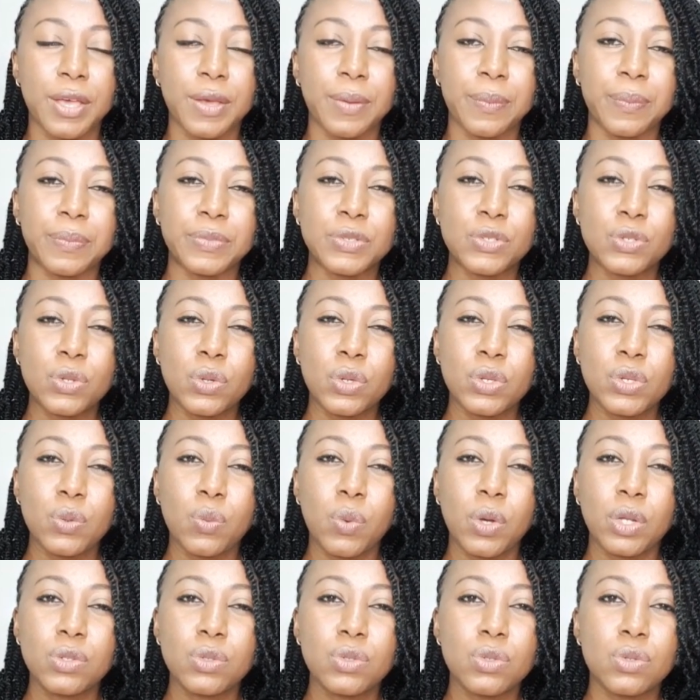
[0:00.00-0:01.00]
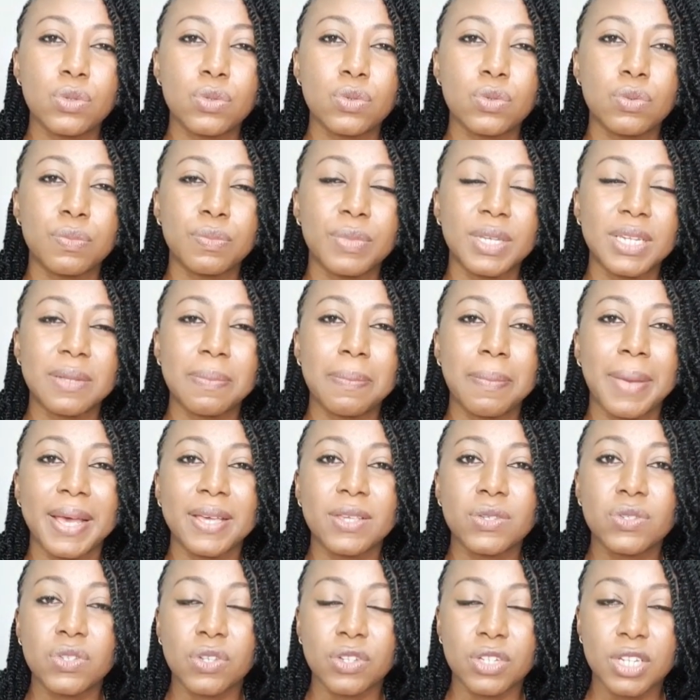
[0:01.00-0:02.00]
So you want to
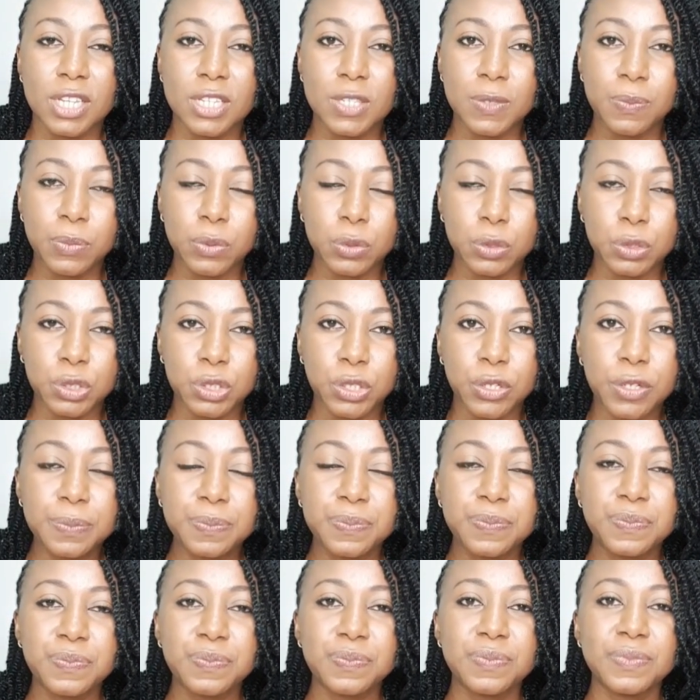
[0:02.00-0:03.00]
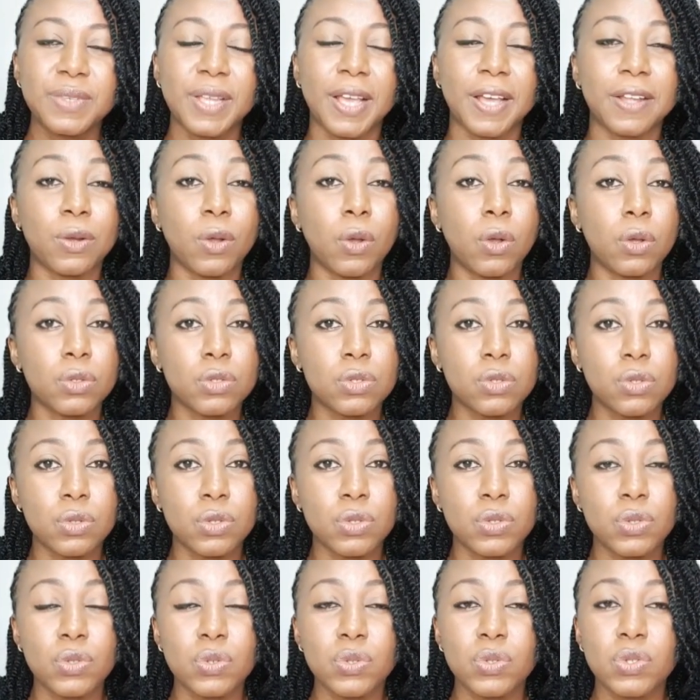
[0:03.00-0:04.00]
minimize sun exposure and also
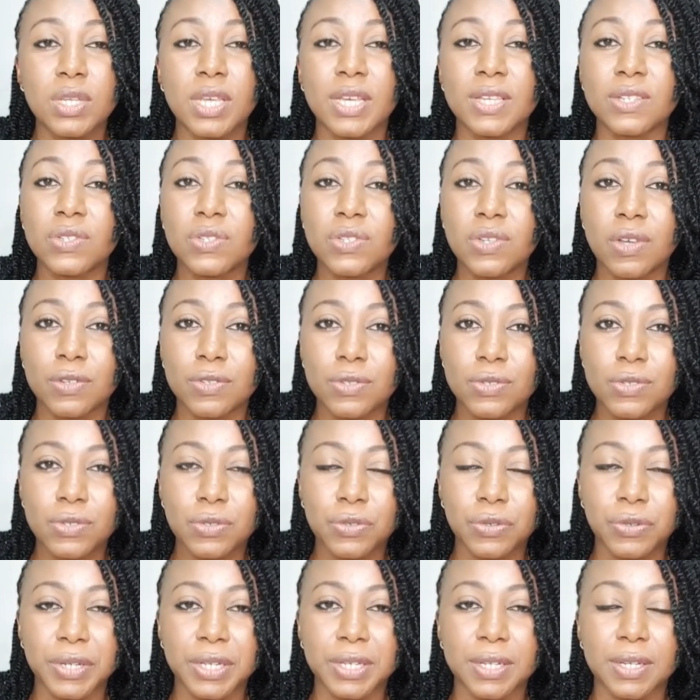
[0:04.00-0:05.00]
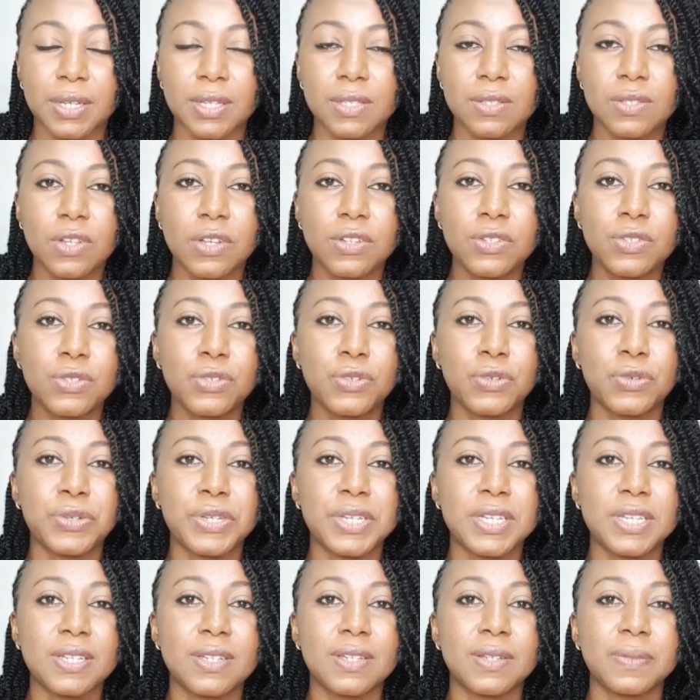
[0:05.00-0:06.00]
use a sunscreen. A
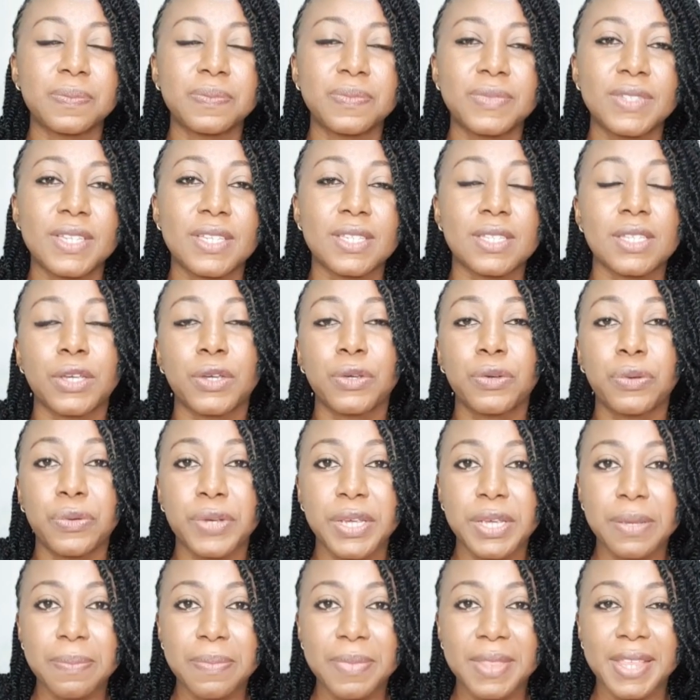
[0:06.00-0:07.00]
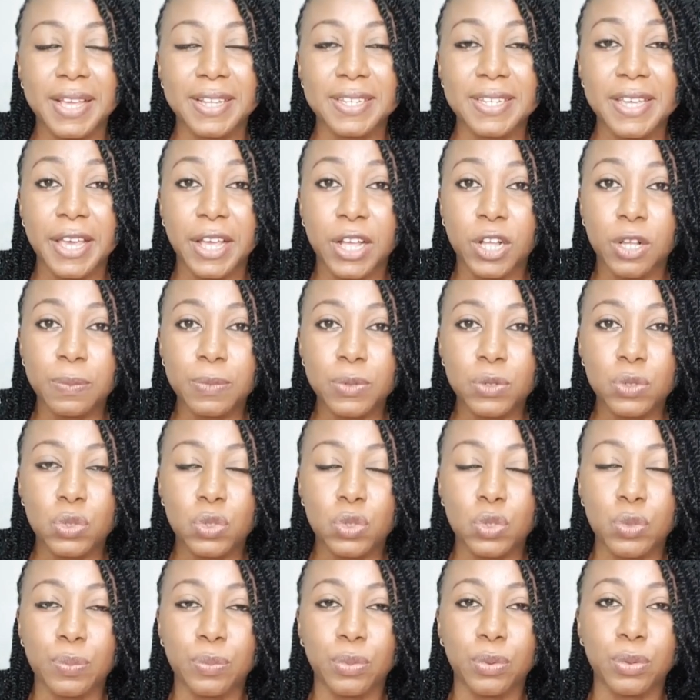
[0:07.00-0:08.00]
sunscreen is a cream that helps
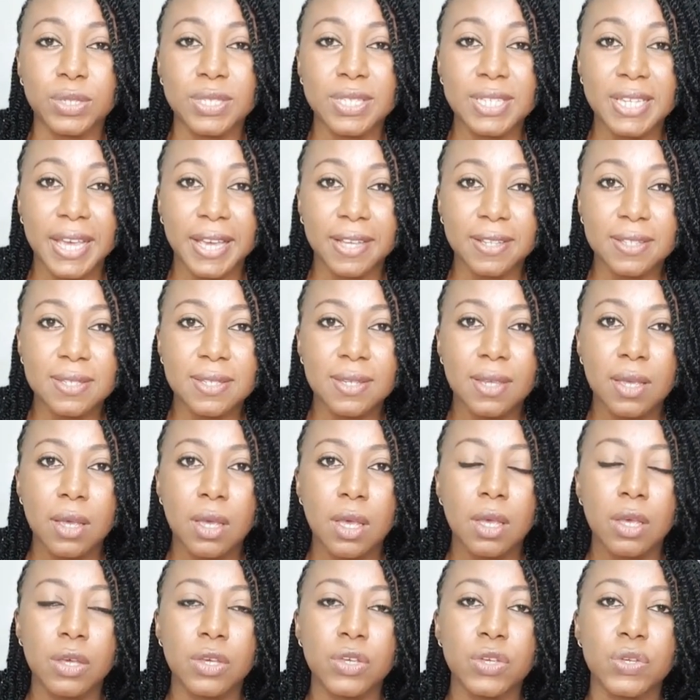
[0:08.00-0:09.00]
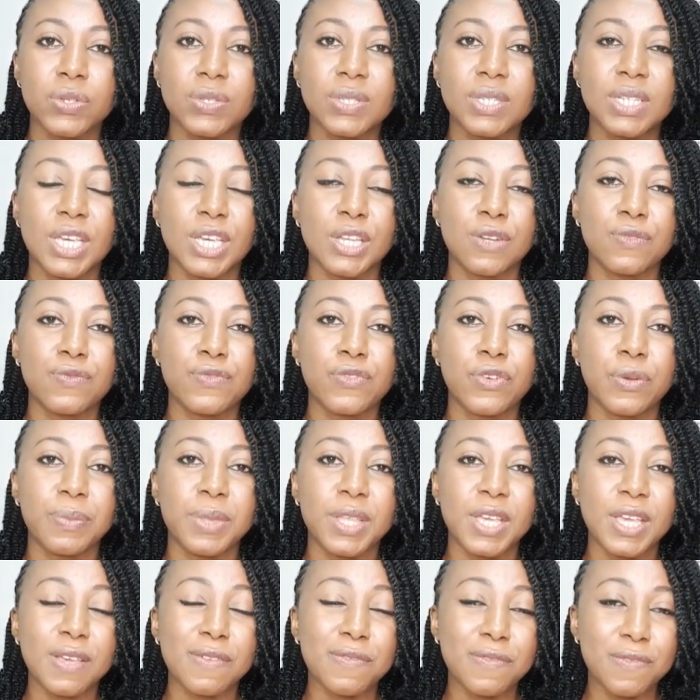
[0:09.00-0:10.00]
to protect your skin from the
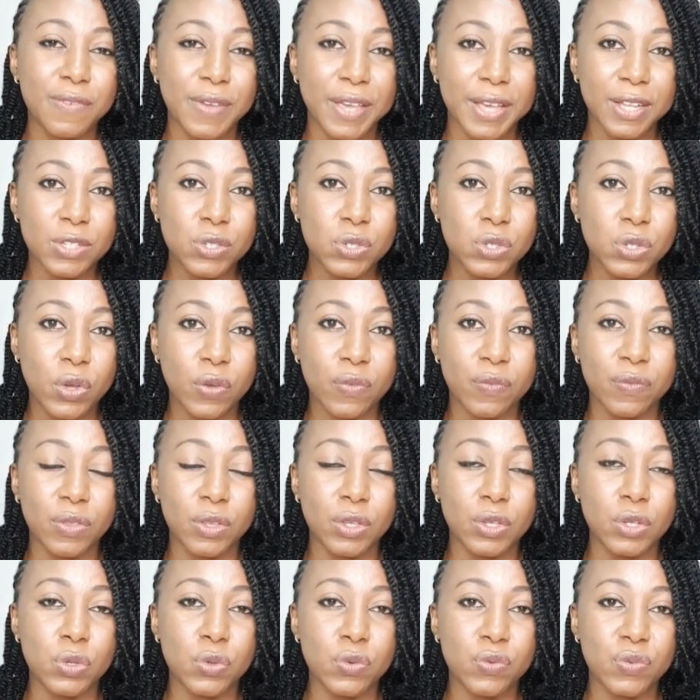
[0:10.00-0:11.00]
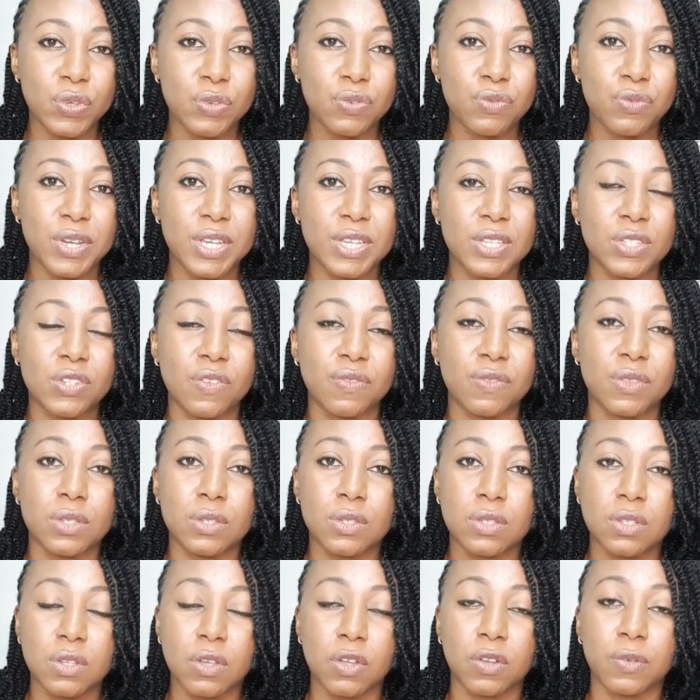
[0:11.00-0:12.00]
effects of the UV rays of the
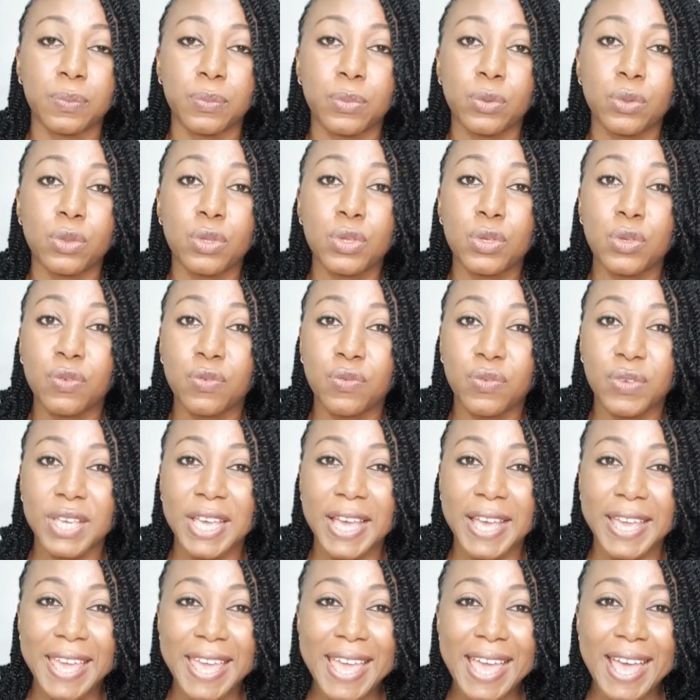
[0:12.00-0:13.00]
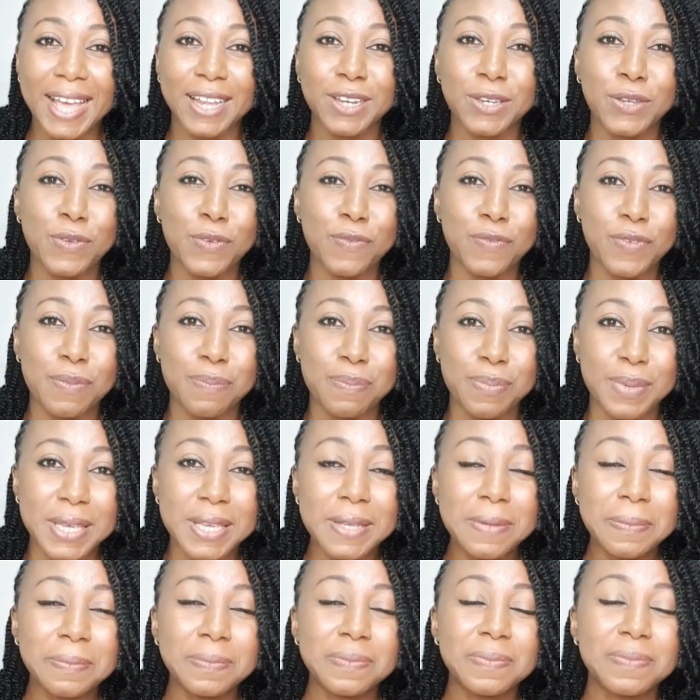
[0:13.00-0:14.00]
sun, both UVA and
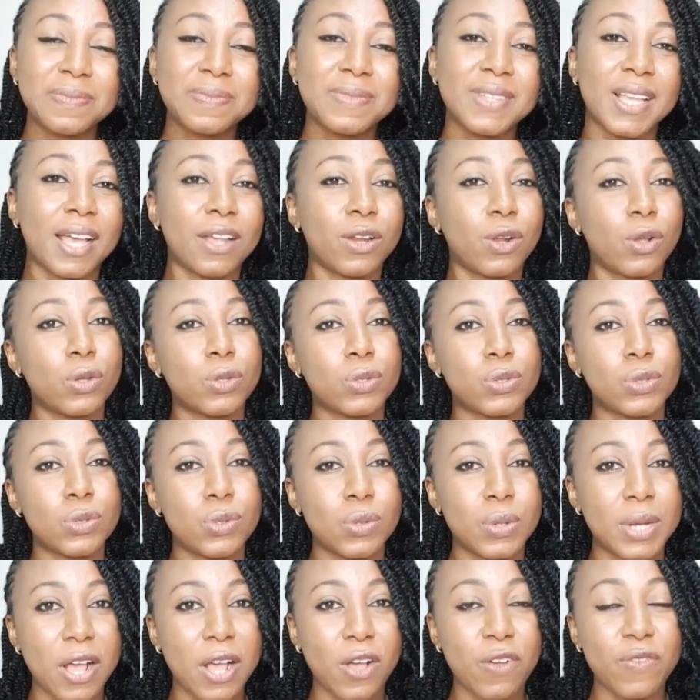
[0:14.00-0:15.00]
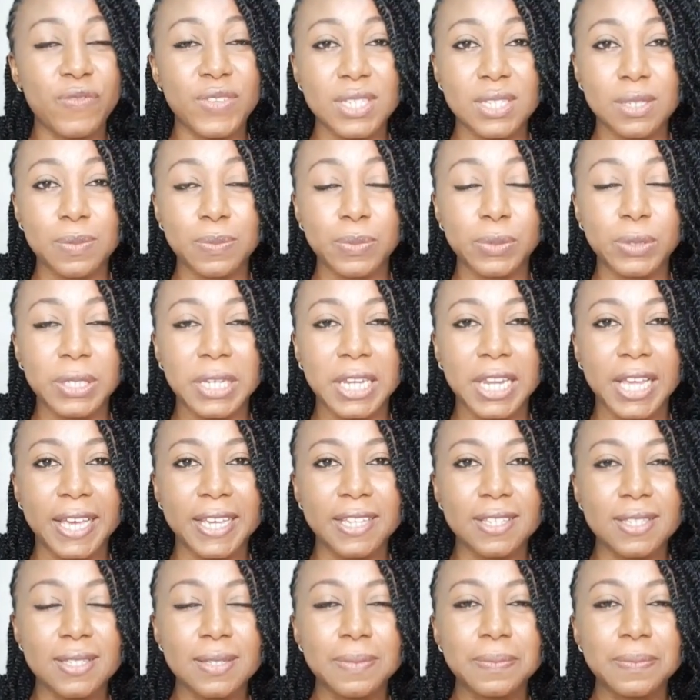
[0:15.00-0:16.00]
UVB, and also now visible light.